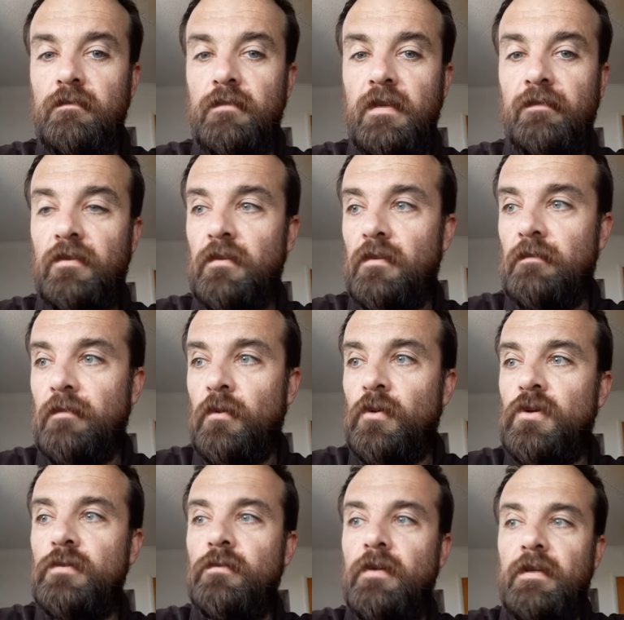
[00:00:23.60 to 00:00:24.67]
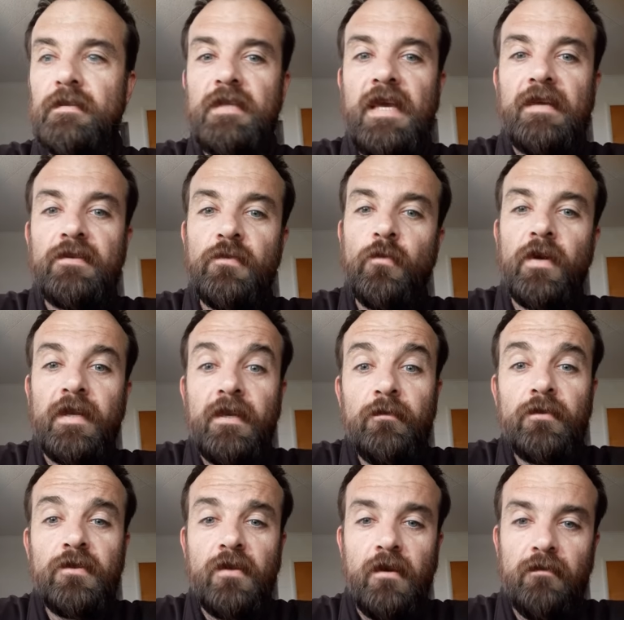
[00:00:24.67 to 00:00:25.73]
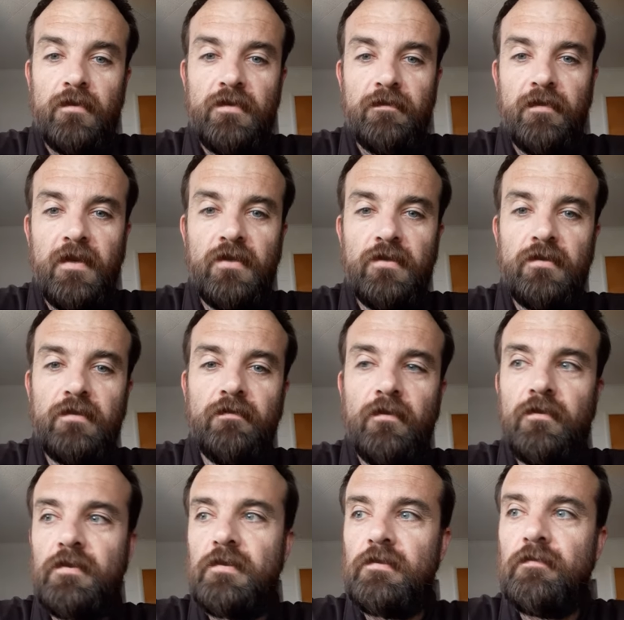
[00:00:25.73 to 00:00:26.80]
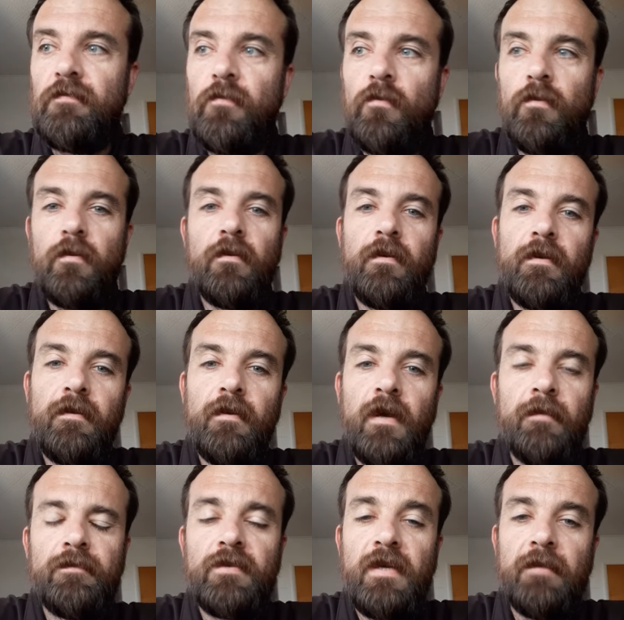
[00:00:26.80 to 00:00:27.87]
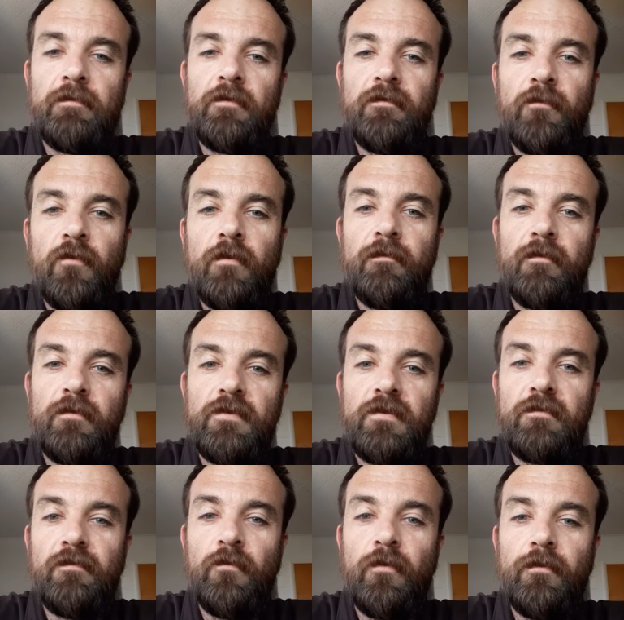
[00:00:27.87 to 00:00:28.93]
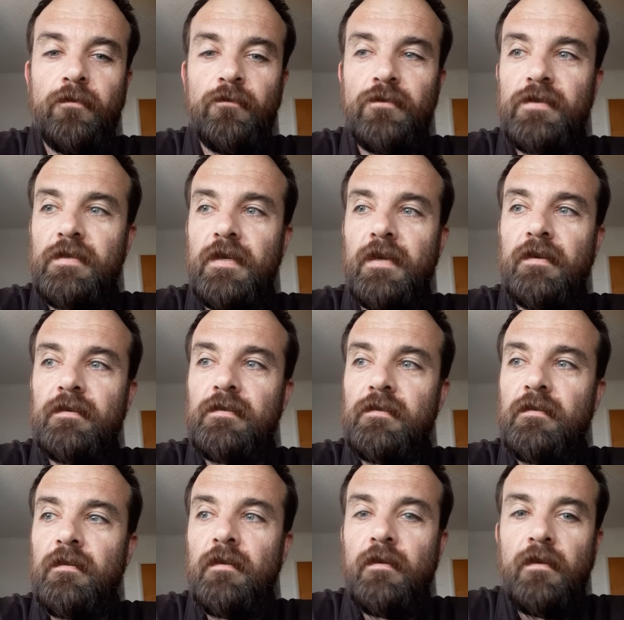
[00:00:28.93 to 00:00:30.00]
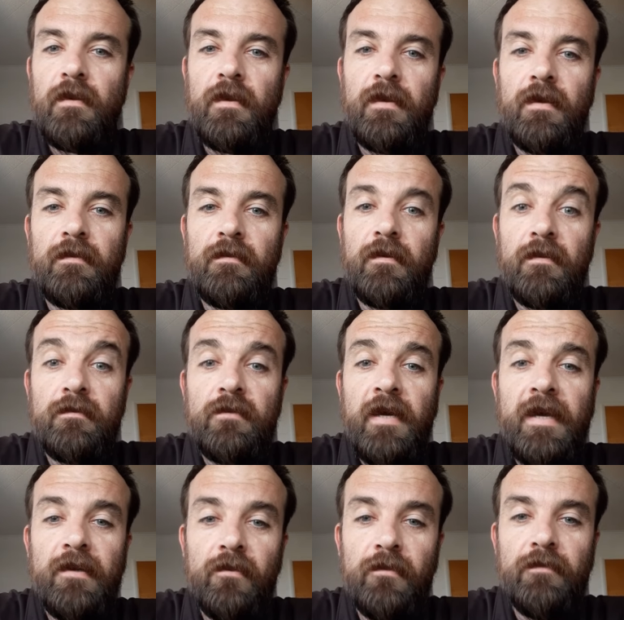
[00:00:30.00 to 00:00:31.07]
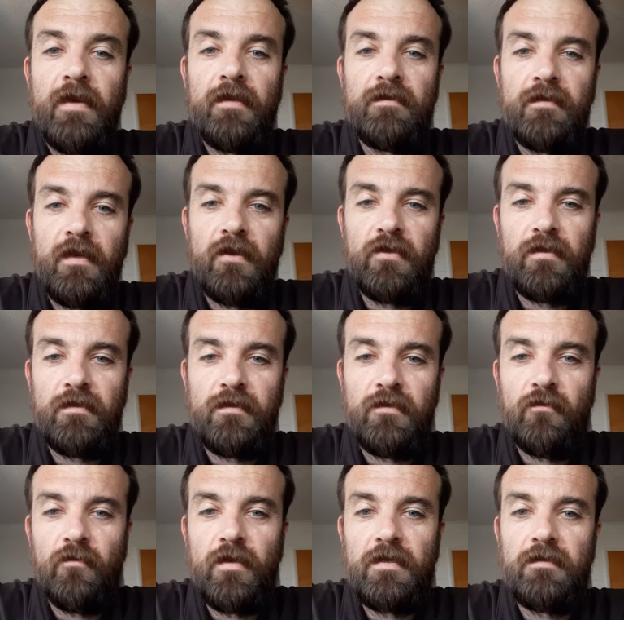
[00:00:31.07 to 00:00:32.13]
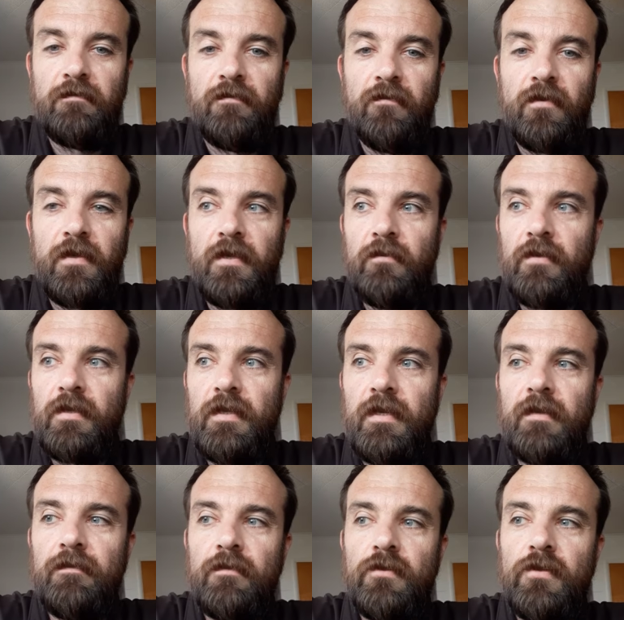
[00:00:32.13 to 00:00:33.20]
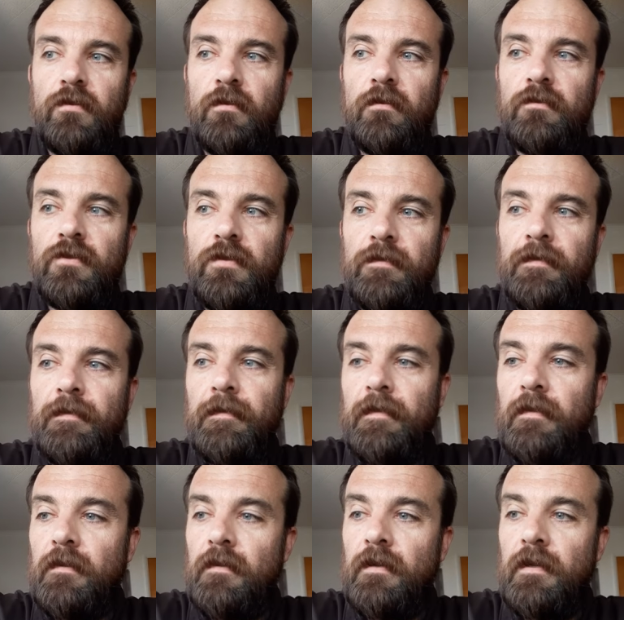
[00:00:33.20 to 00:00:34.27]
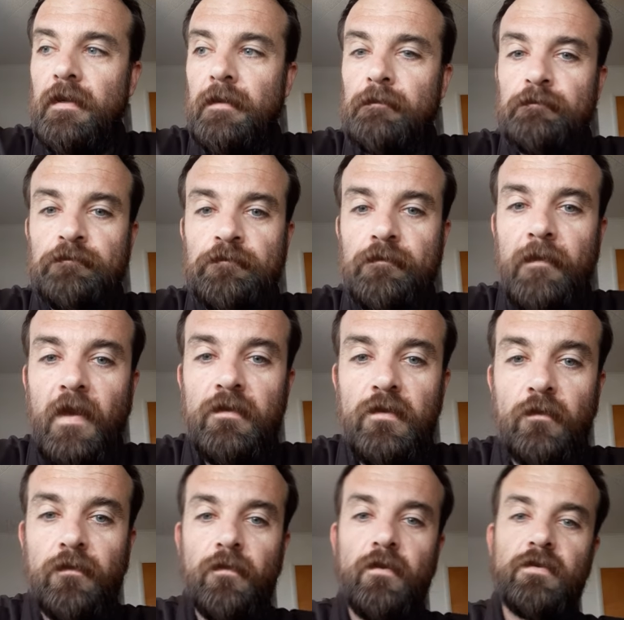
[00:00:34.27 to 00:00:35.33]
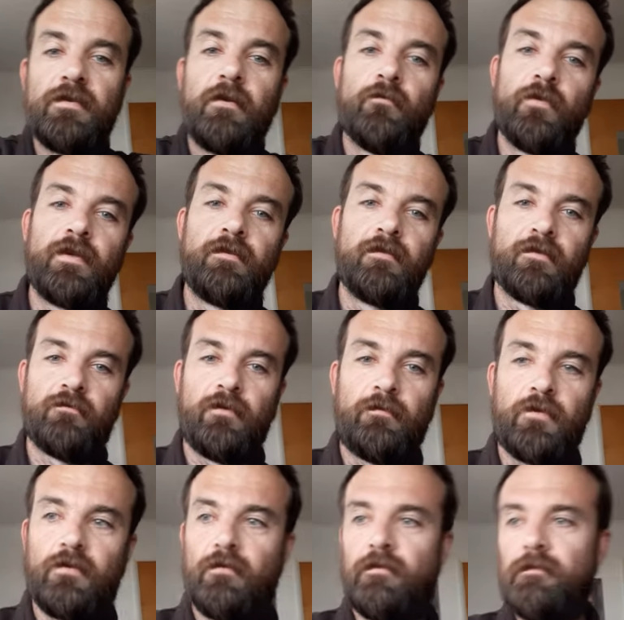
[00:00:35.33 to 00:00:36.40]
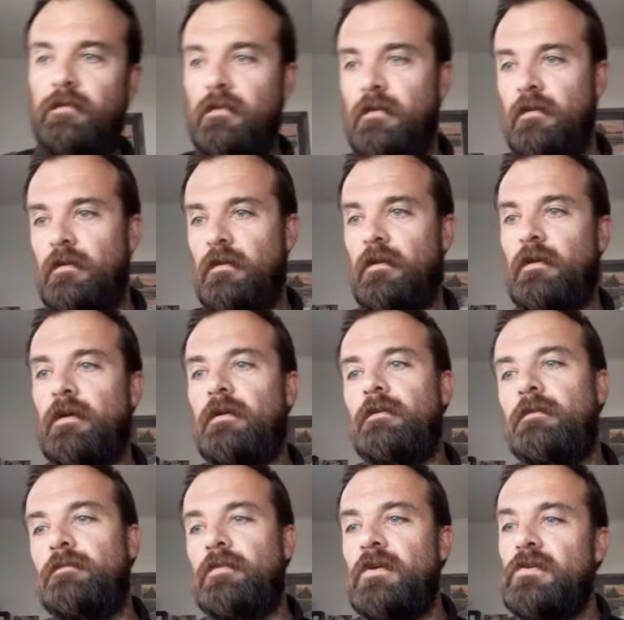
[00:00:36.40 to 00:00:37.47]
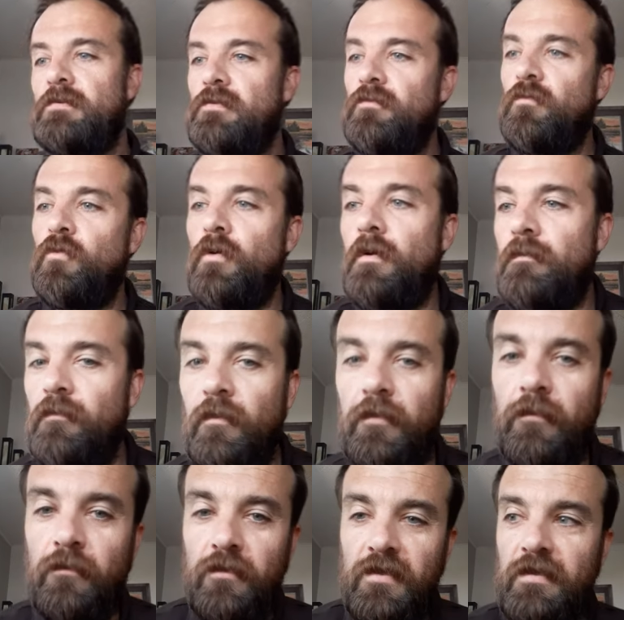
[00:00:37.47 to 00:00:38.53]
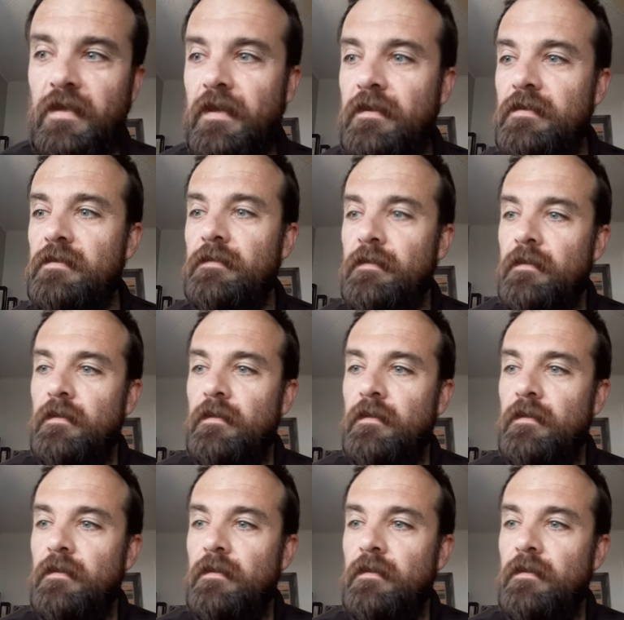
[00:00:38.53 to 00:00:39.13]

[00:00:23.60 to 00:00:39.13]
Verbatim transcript: giving the devotional on day 20, which covers Ephesians verses 4, uh, chapter 4, verses 4 through 6. And uh, the title of that section is The Reason for Unity in the Church. Um, so first I'll read the scripture, uh, Ephesians 4, 4 through 6.